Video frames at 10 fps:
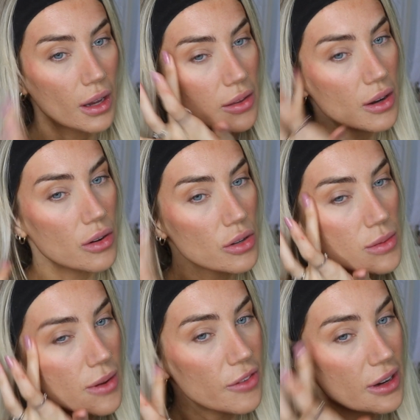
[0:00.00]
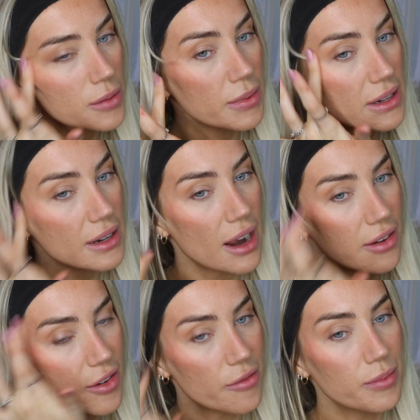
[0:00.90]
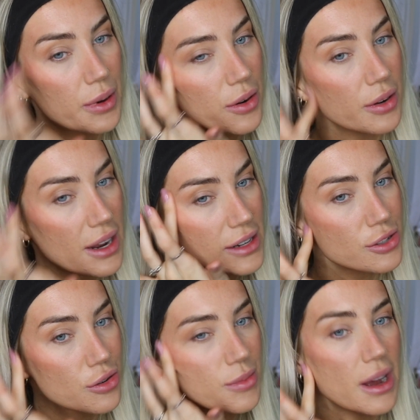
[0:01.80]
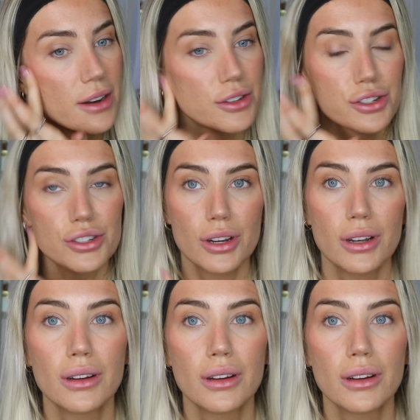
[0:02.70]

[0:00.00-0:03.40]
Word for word: And then I'll use my finger to blend it out if I put on like too much.